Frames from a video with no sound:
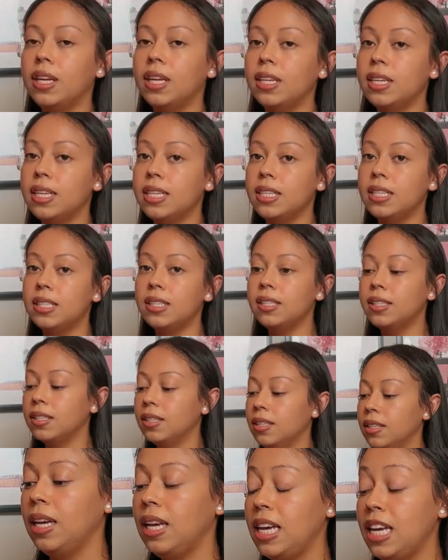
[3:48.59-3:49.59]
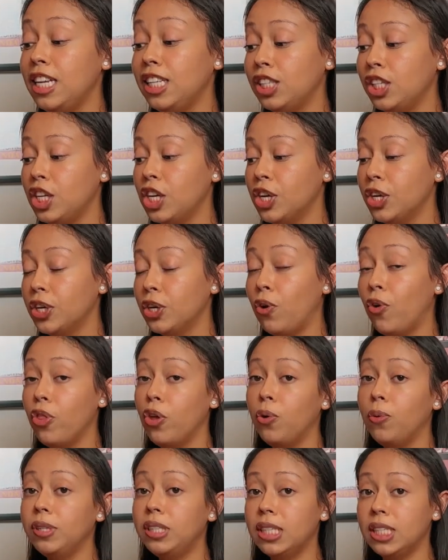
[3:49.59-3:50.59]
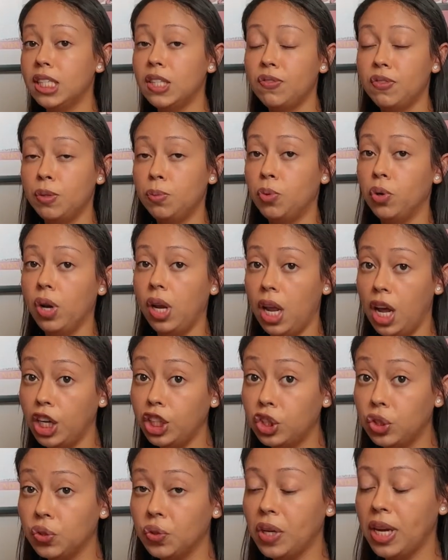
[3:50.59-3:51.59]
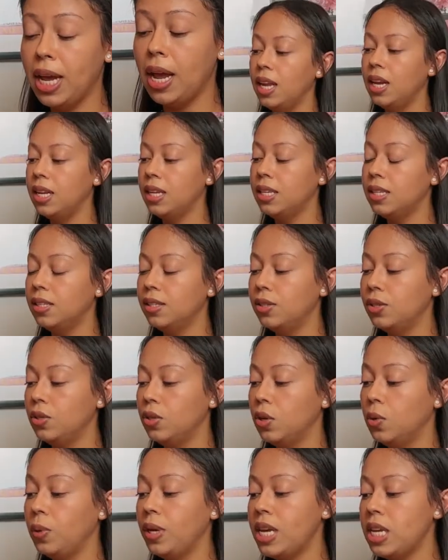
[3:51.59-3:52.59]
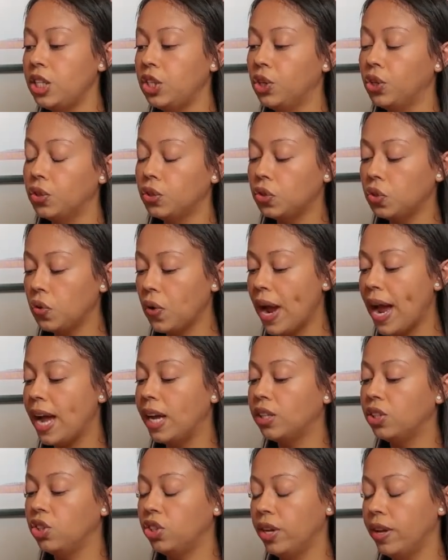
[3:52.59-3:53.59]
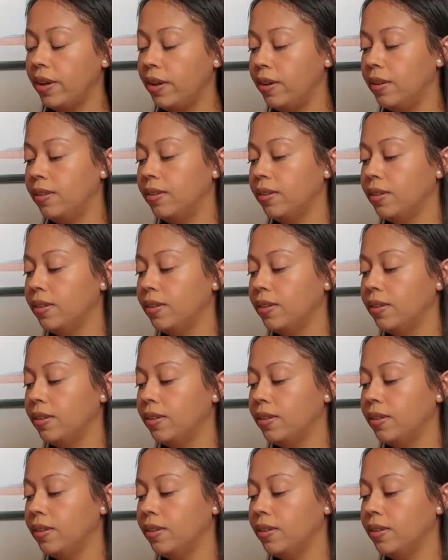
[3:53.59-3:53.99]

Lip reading: It is easier, although it does feel more luxury, it is, you know, easier to scratch and